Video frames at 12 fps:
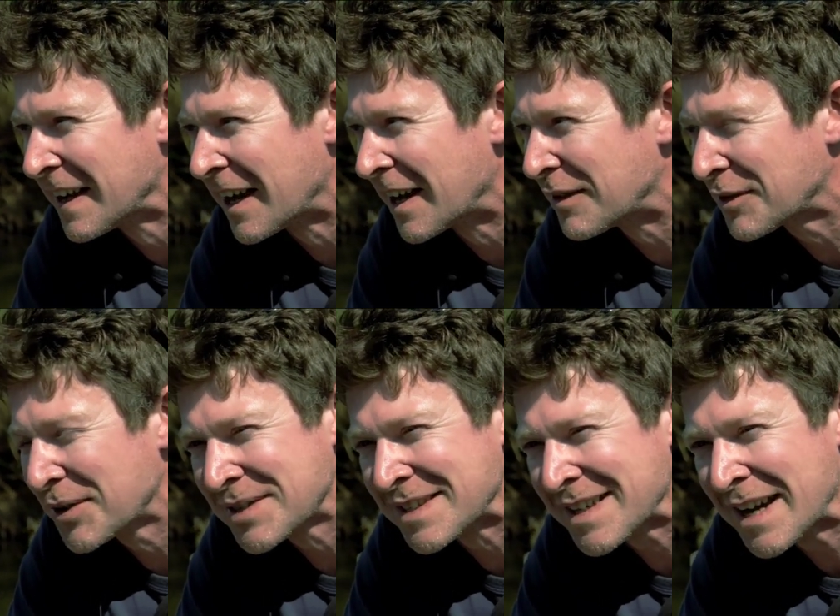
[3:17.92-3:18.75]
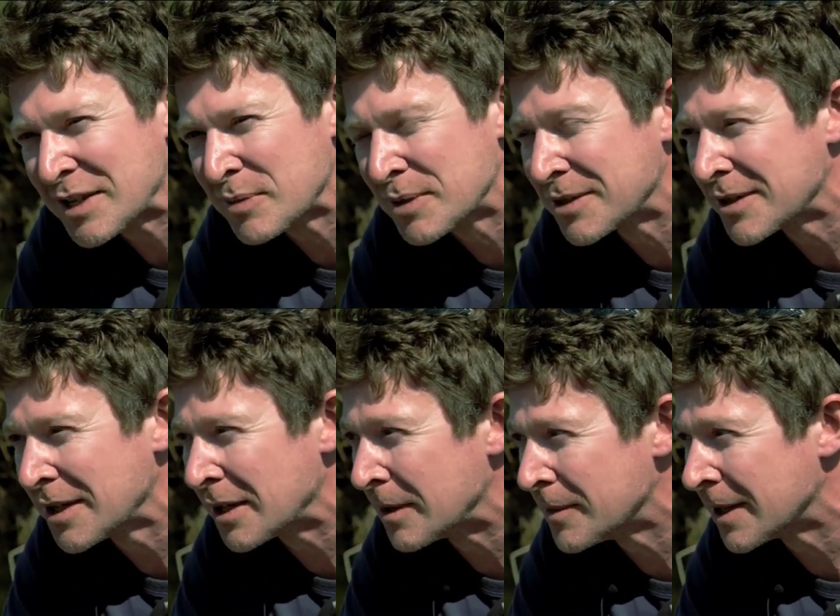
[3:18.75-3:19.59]
and of course it's hard to be
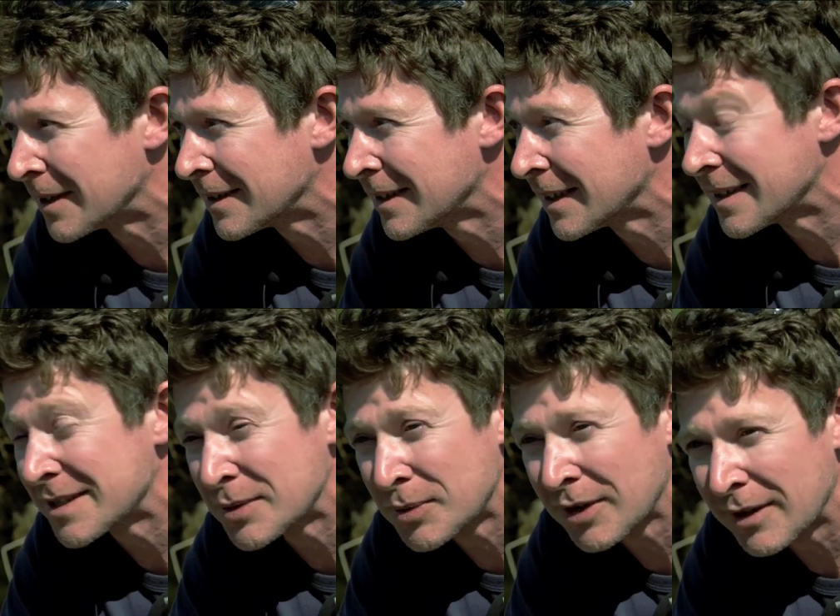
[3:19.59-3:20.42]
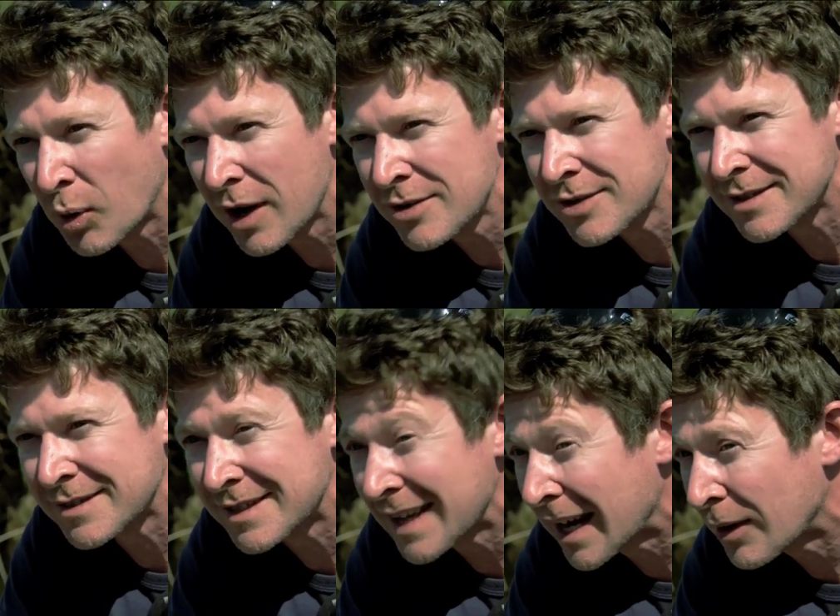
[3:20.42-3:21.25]
certain, but this is one of the
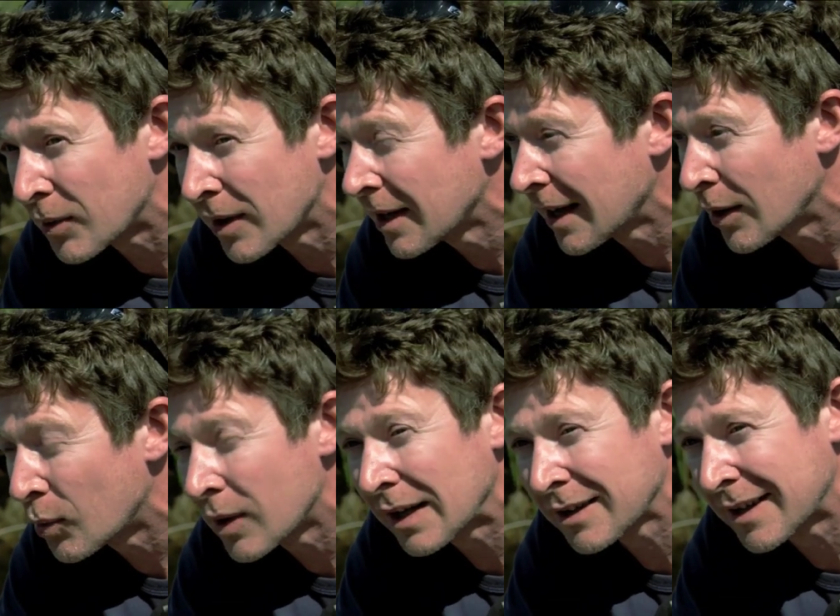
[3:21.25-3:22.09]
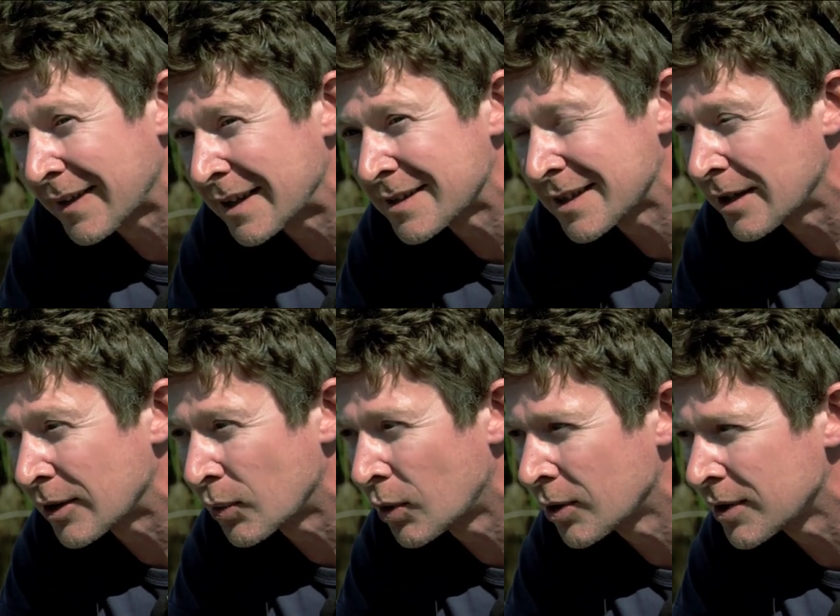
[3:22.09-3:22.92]
questions, is how, how well can they see
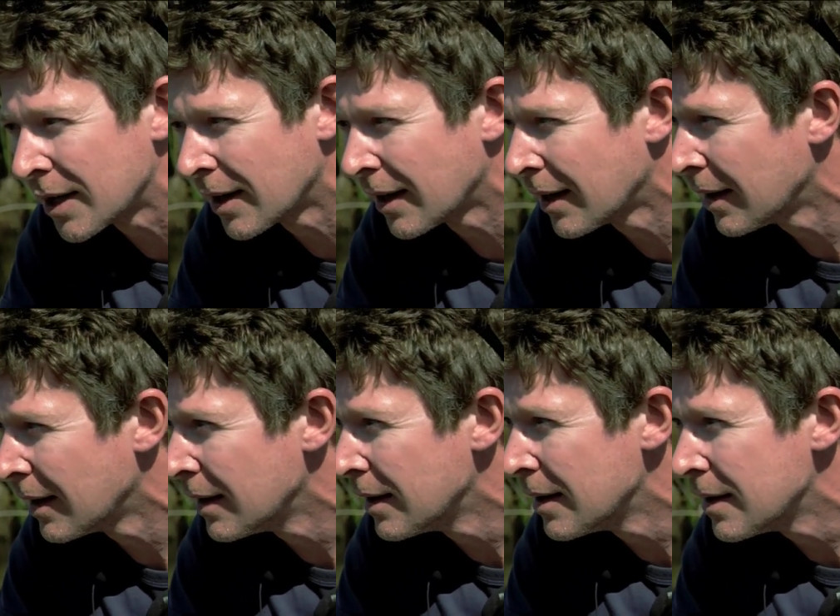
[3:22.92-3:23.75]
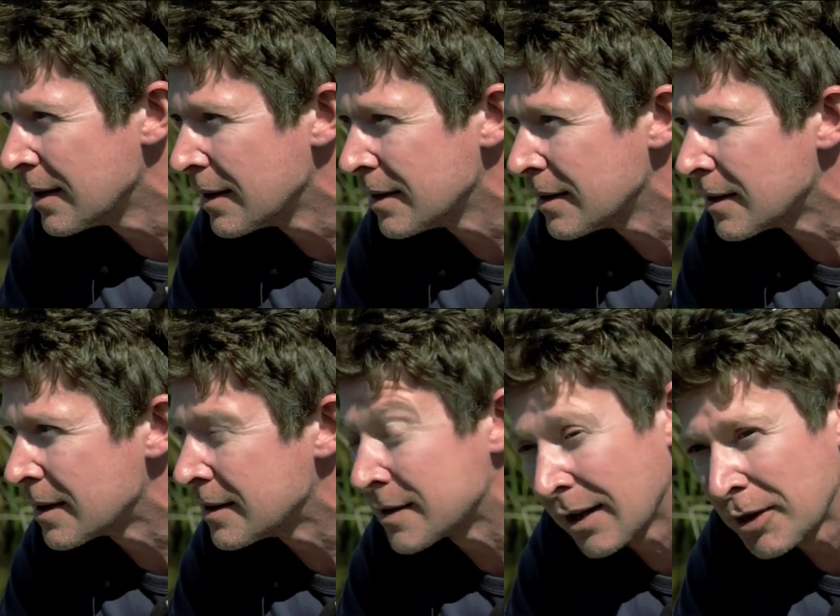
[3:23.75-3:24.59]
underwater?
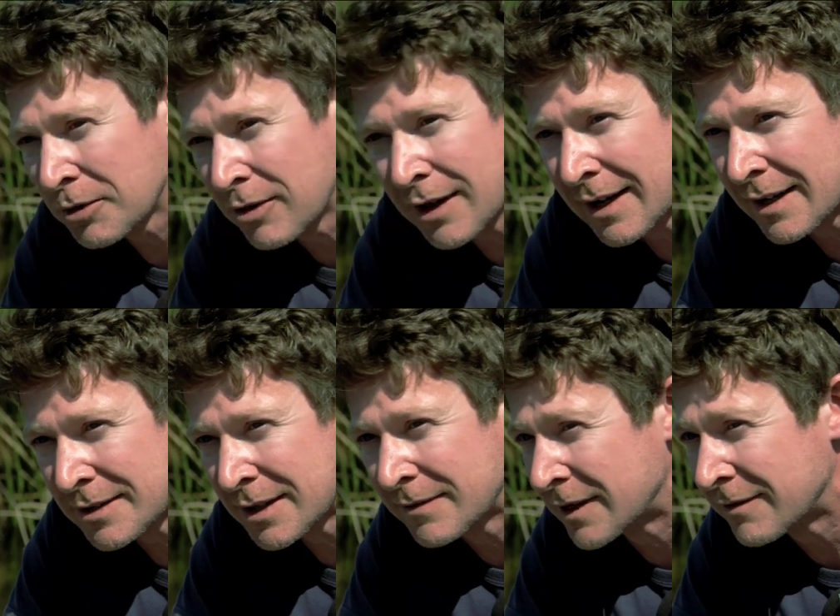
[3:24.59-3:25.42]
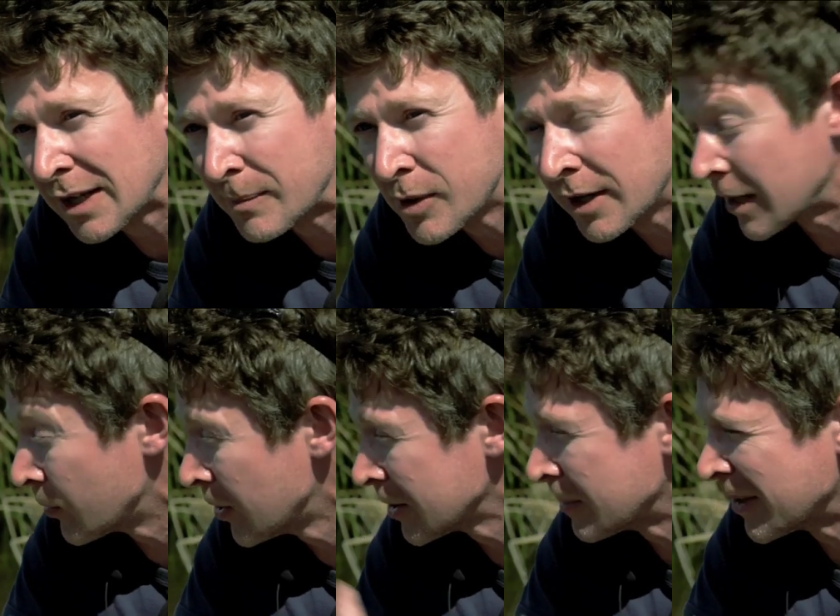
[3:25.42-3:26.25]
See, a lot of crocodiles live in really murky
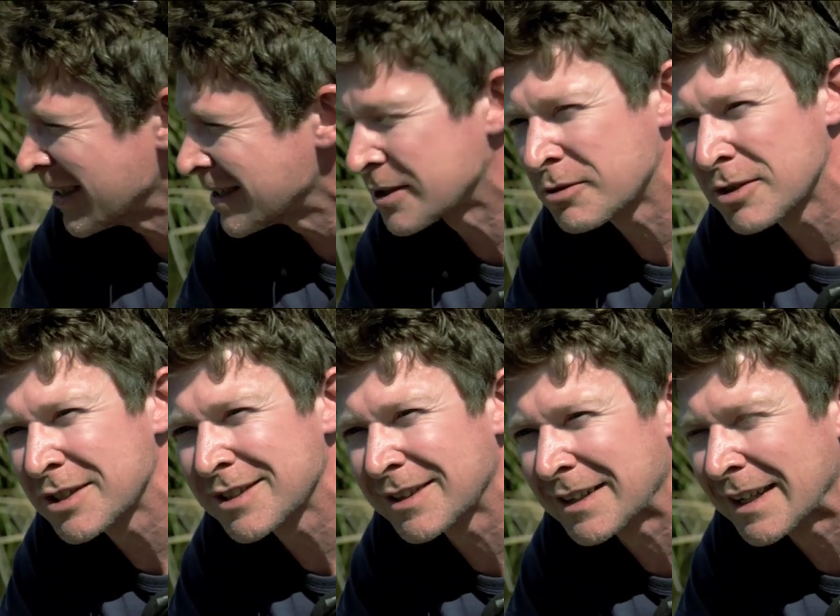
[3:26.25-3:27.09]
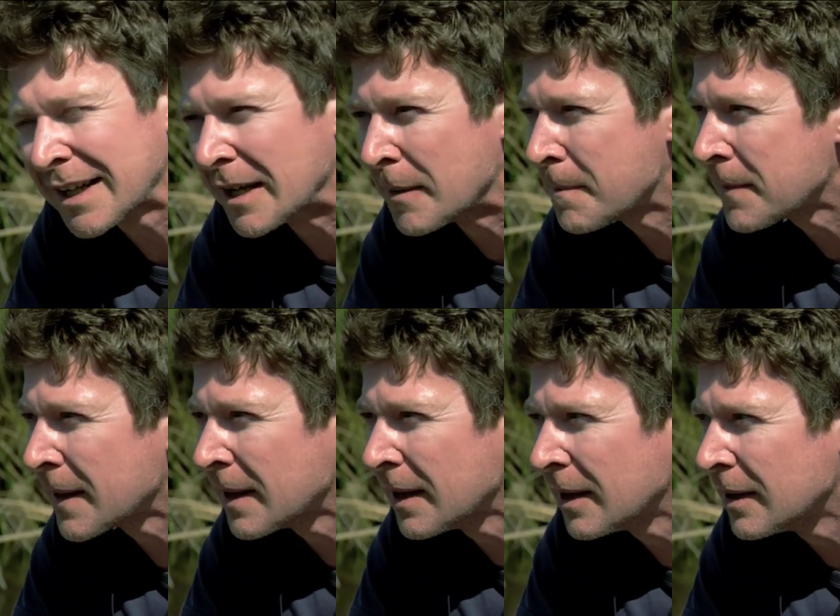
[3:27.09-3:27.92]
water, but this is crystal clear.
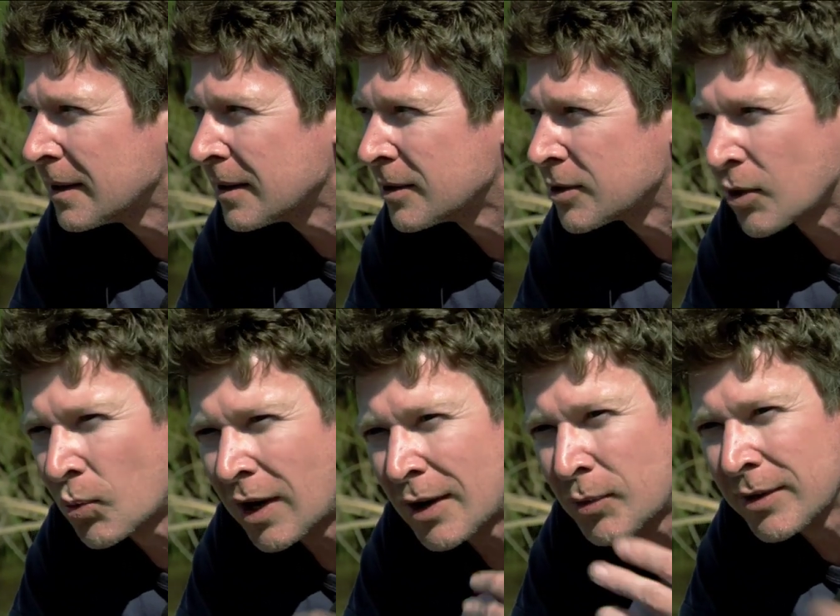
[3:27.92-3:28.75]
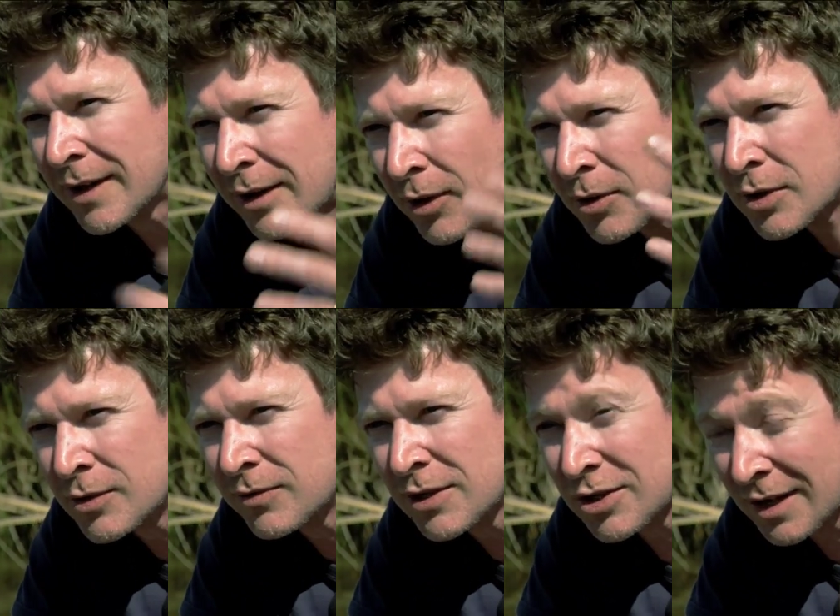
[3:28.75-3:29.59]
So why would they not
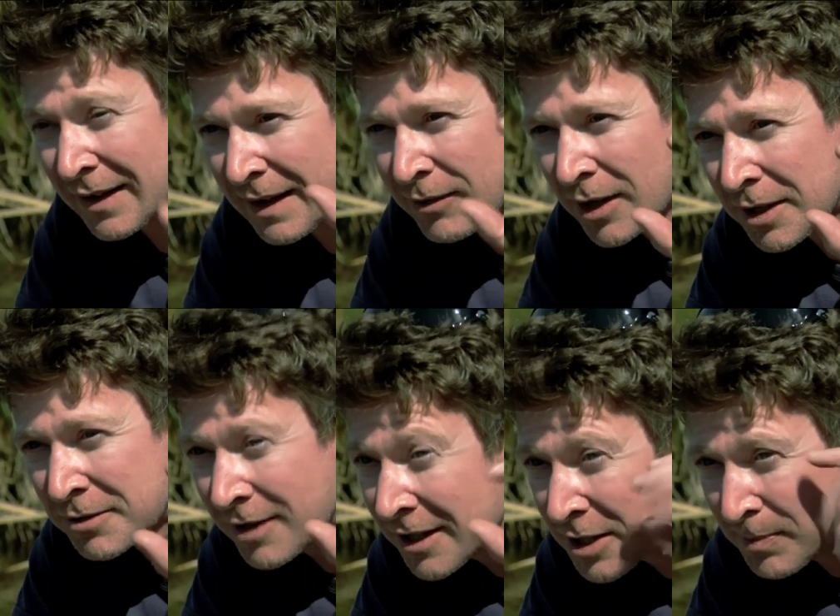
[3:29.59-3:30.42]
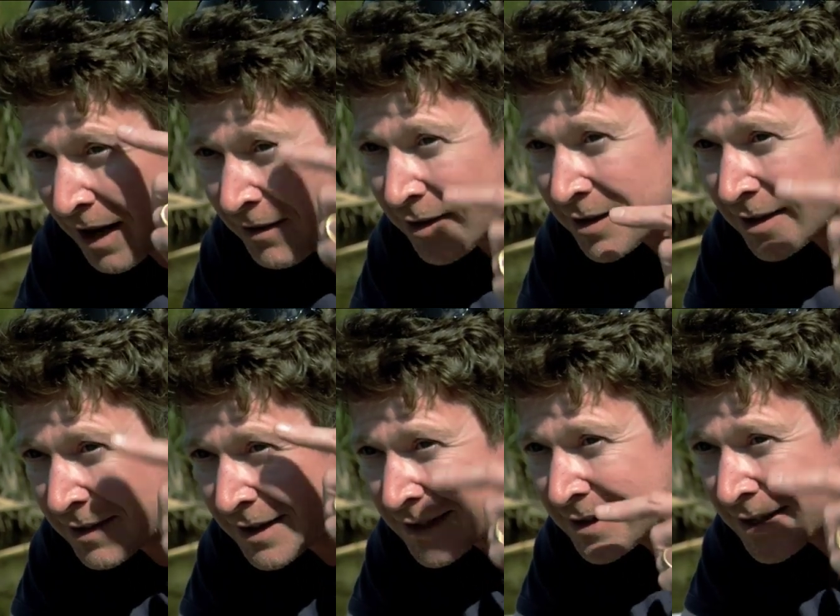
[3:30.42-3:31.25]
use vision? And they've got a transparent
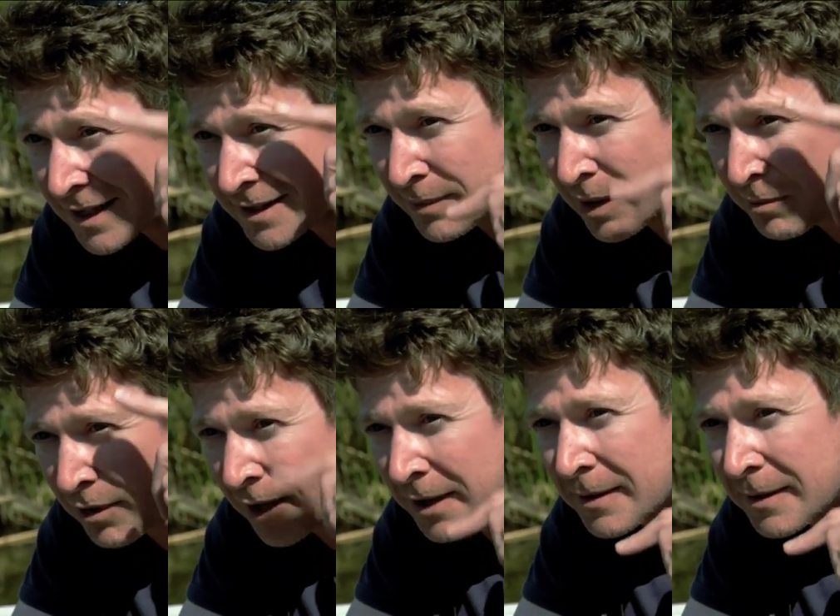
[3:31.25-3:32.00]
nictitating membrane.